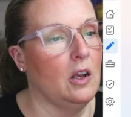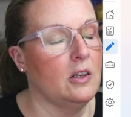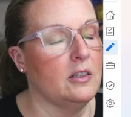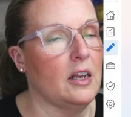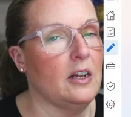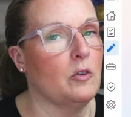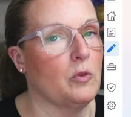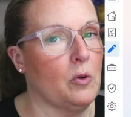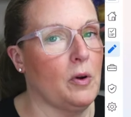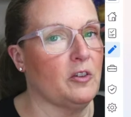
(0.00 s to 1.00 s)
sending
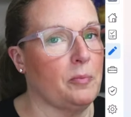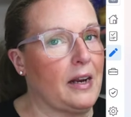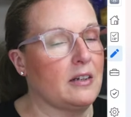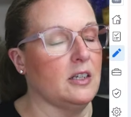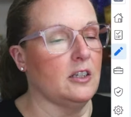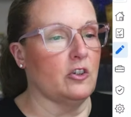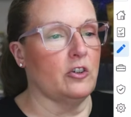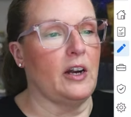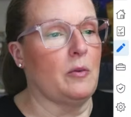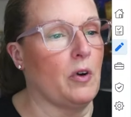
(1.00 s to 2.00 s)
requests back to
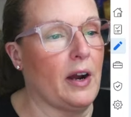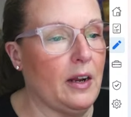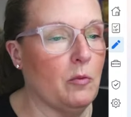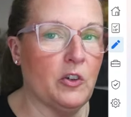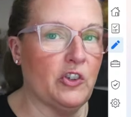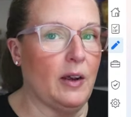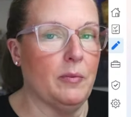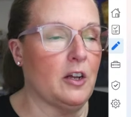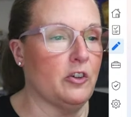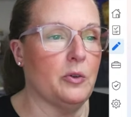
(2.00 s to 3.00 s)
Instagram, right? Which I'm
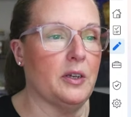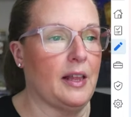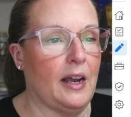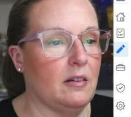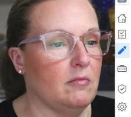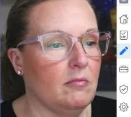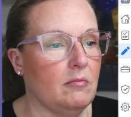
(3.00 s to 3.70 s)
not doing that.